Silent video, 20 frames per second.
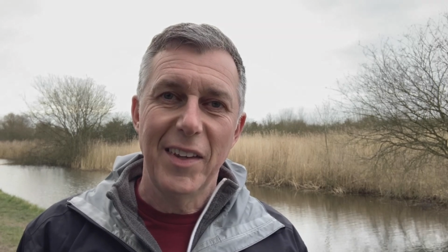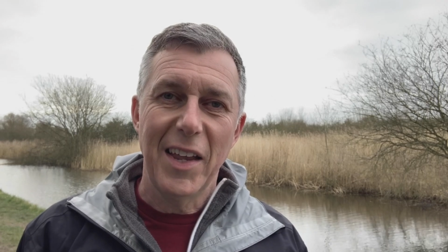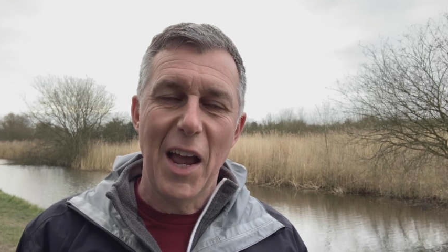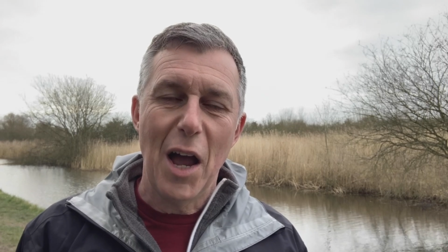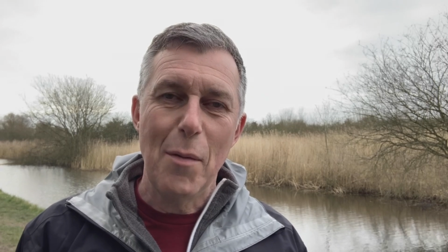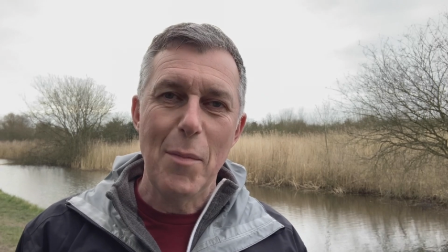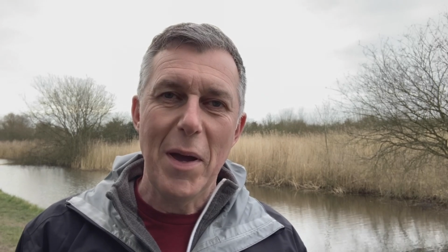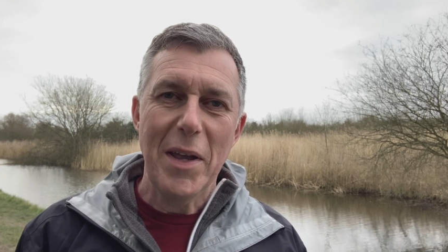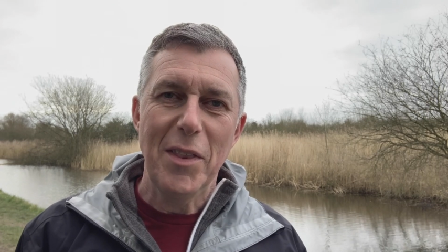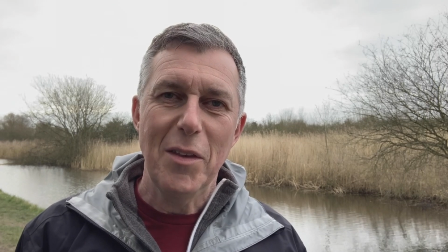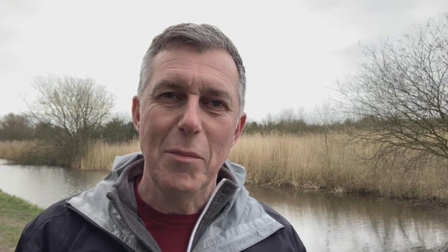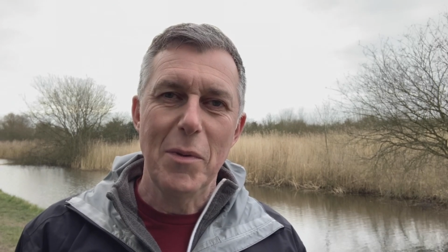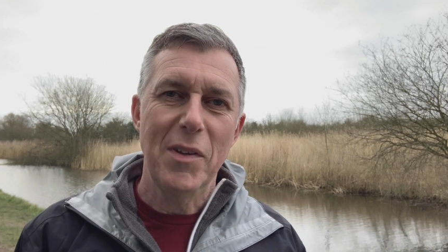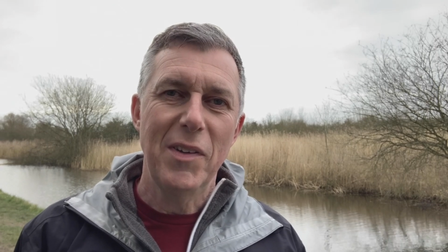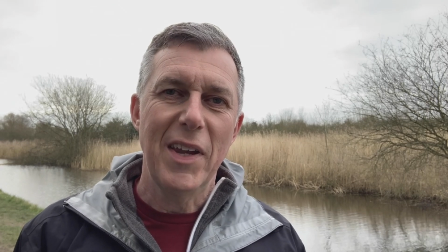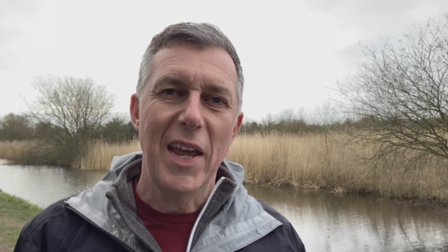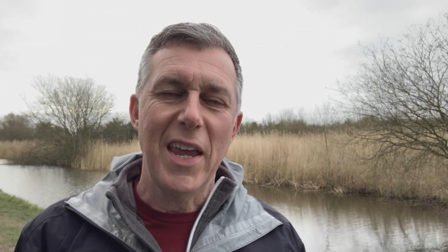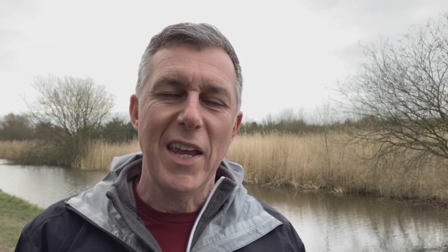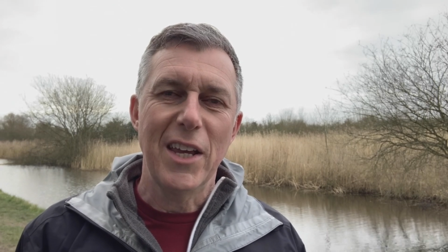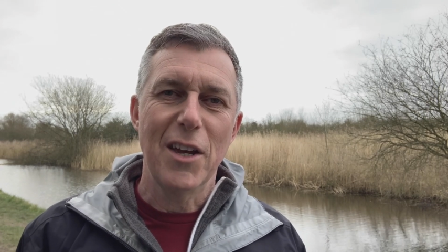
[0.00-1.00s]
I made the
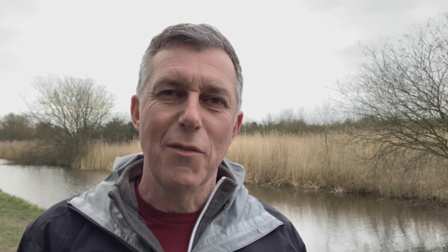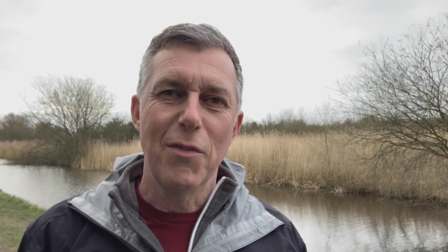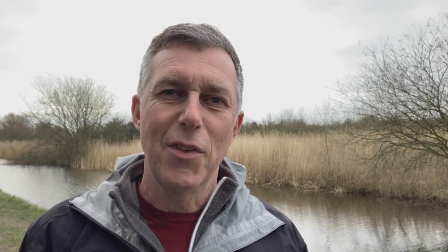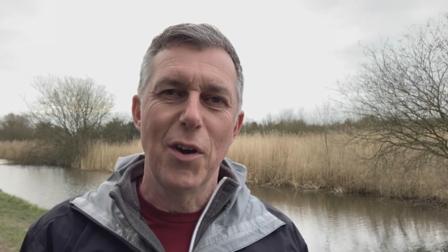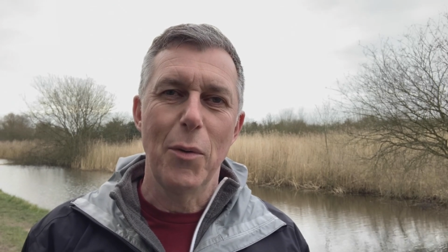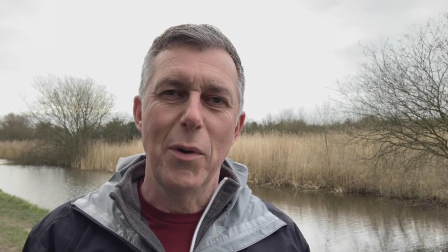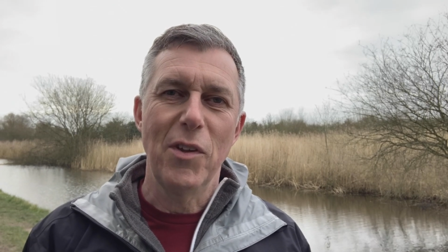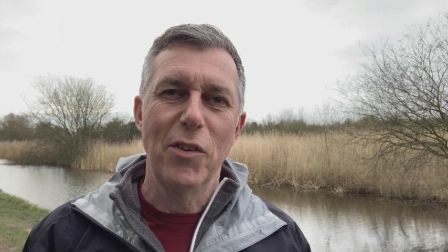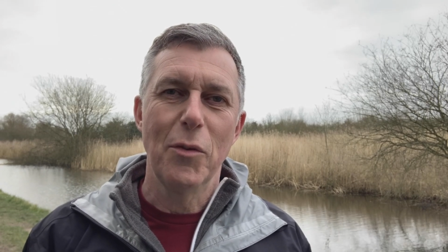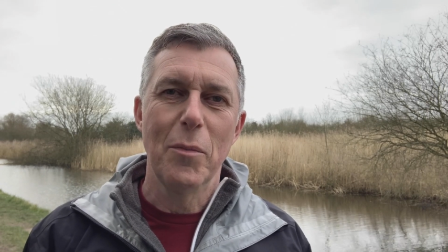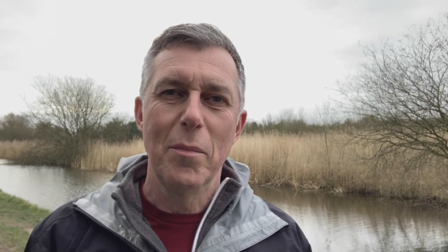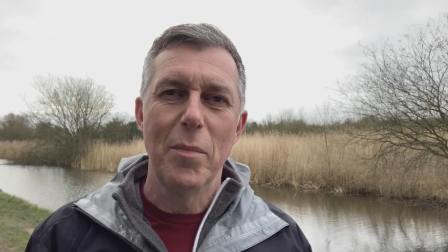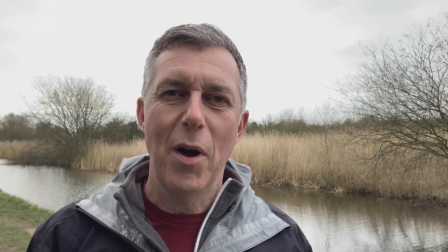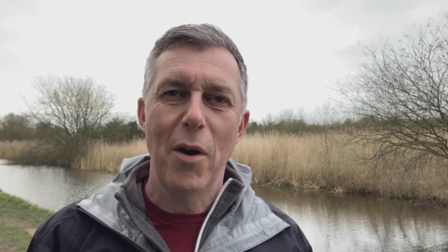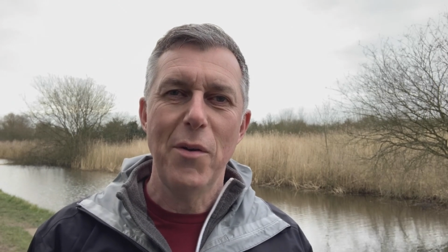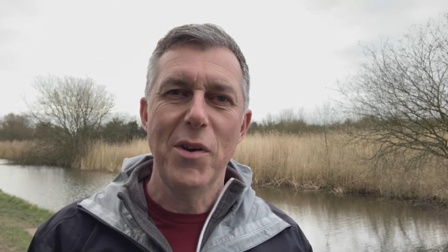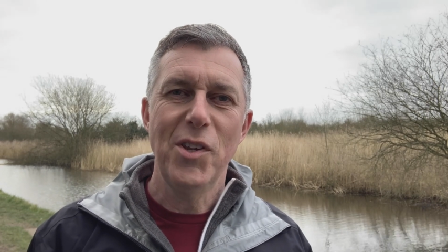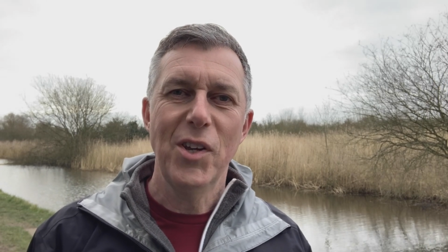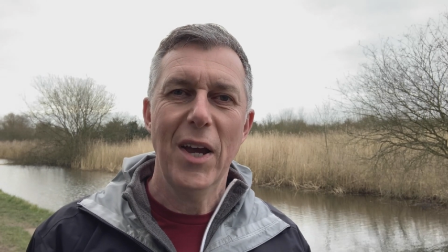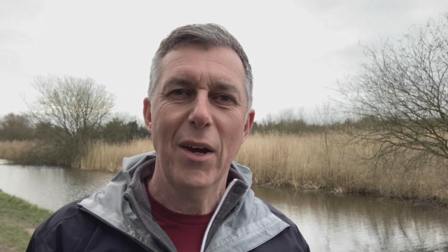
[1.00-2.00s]
mistake of throwing some
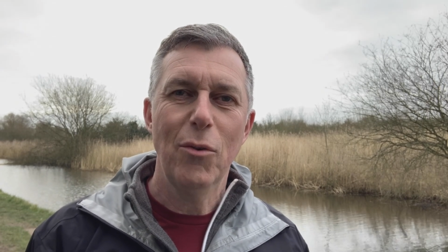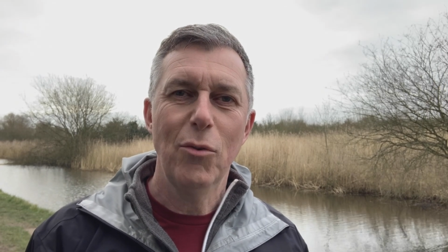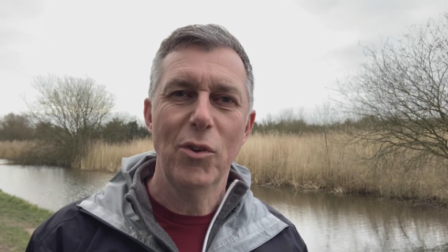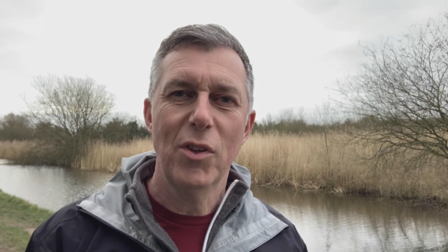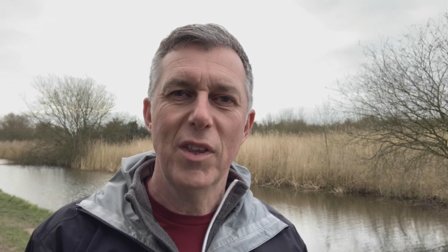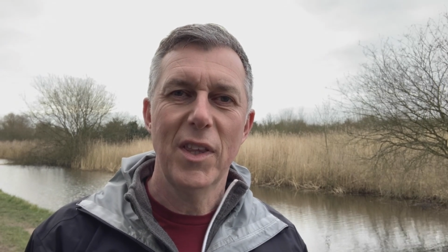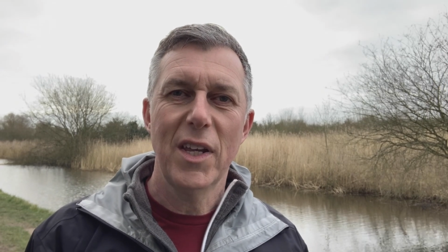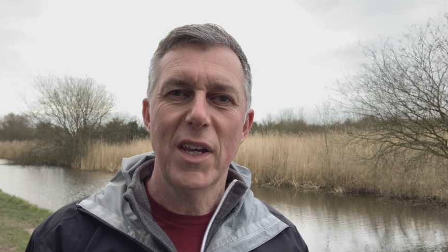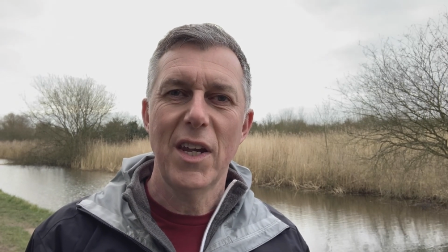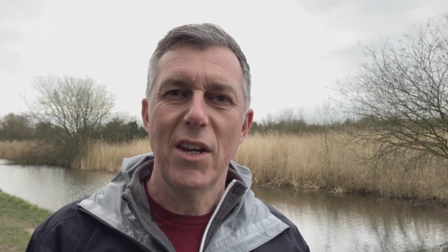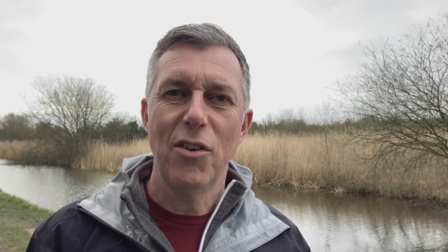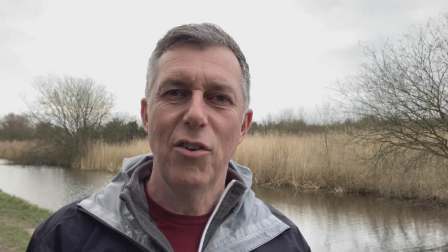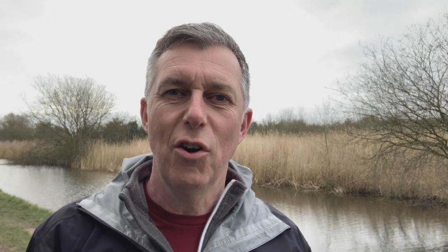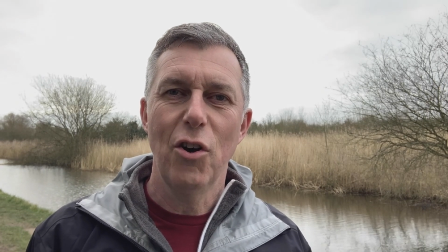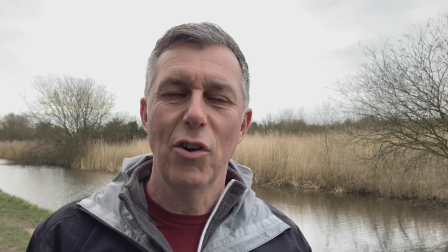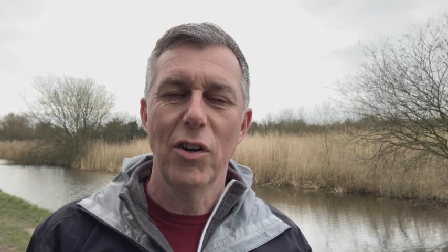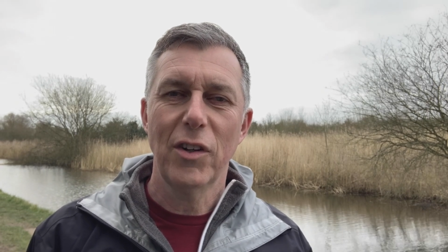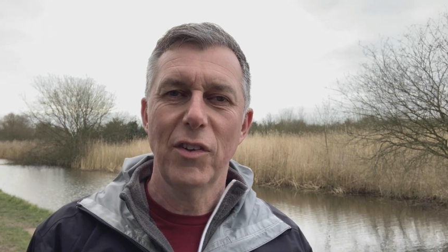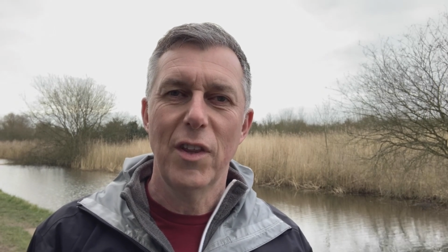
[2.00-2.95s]
porridge out to the ducks.